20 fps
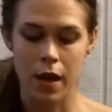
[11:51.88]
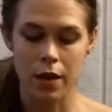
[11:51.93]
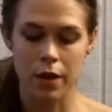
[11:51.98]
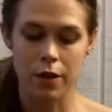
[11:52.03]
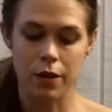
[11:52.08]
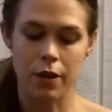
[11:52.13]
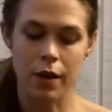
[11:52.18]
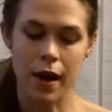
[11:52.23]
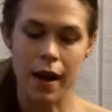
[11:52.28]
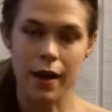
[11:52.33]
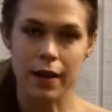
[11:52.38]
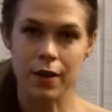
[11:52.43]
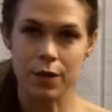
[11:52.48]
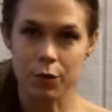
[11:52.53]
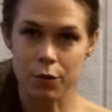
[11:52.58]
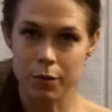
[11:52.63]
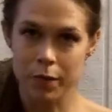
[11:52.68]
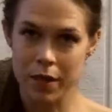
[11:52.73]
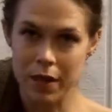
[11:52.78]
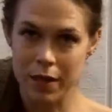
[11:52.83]
your
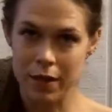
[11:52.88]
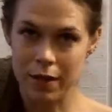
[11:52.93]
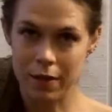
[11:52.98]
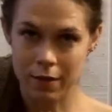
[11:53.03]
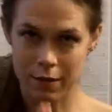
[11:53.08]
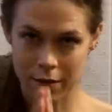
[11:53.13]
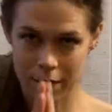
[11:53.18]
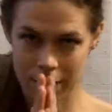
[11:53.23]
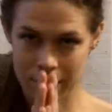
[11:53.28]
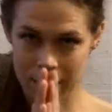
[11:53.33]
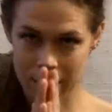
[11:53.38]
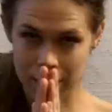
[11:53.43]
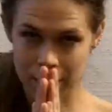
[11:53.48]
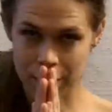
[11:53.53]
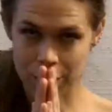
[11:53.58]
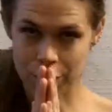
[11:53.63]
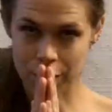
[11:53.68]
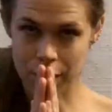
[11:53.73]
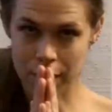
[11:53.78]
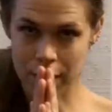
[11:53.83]
axe will be sitting
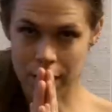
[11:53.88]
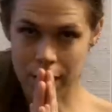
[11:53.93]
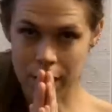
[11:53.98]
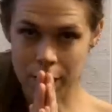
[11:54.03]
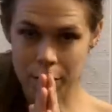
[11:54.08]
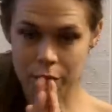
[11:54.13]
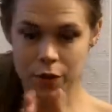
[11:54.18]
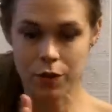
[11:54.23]
straight up,